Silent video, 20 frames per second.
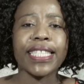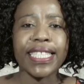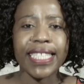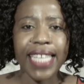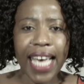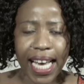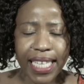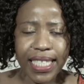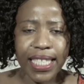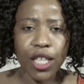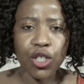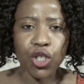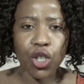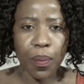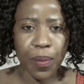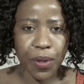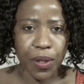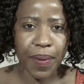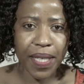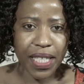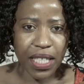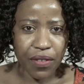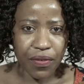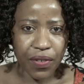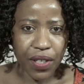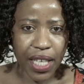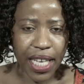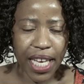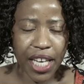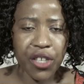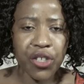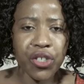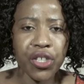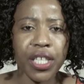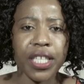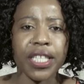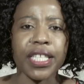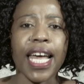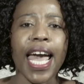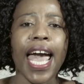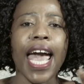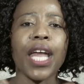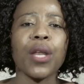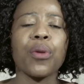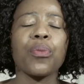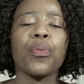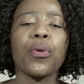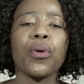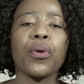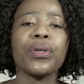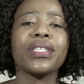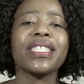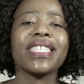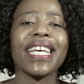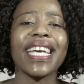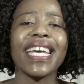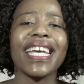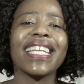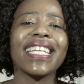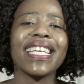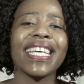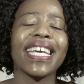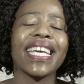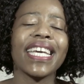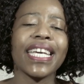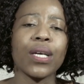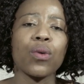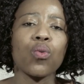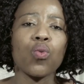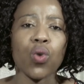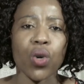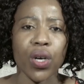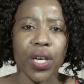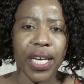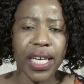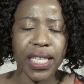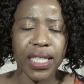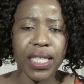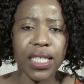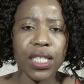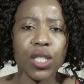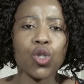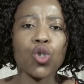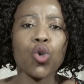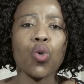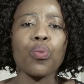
takes a job specification and put in keywords